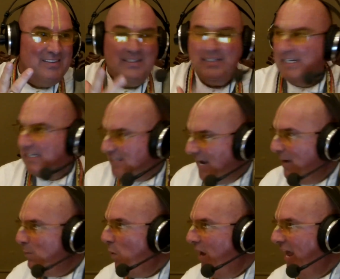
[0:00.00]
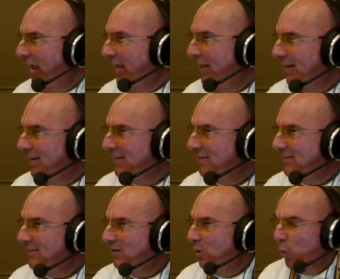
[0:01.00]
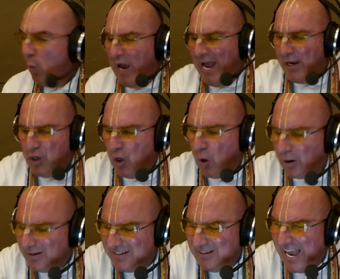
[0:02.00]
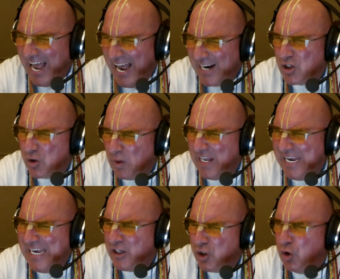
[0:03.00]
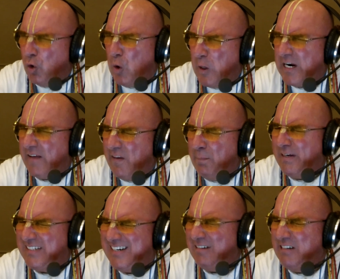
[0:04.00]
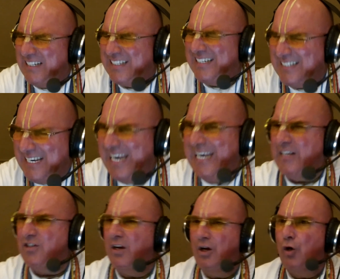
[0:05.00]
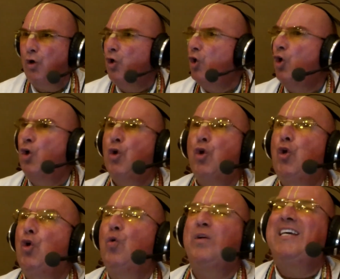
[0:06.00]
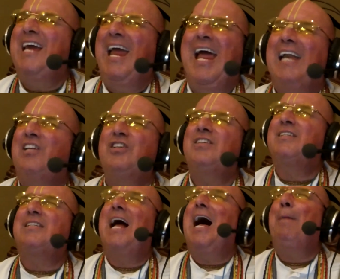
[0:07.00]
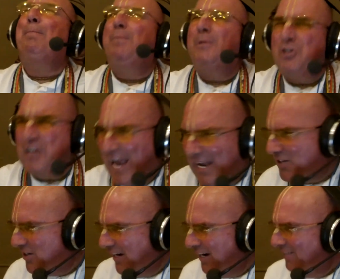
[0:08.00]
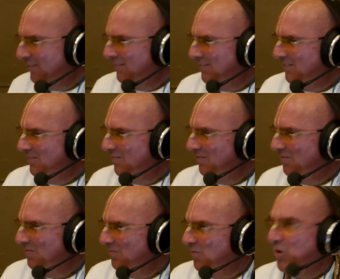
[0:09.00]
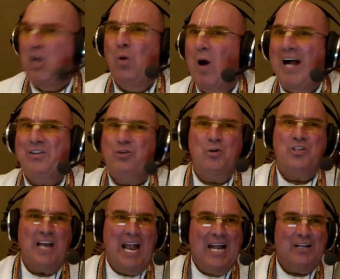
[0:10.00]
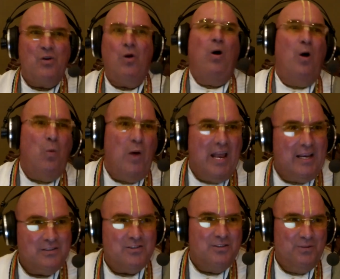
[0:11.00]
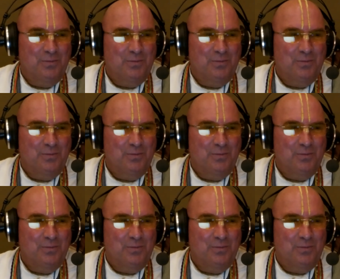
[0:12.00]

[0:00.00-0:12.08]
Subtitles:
In the same way, when you're actually cured of the material disease, you can't stop chanting. You want to chant always.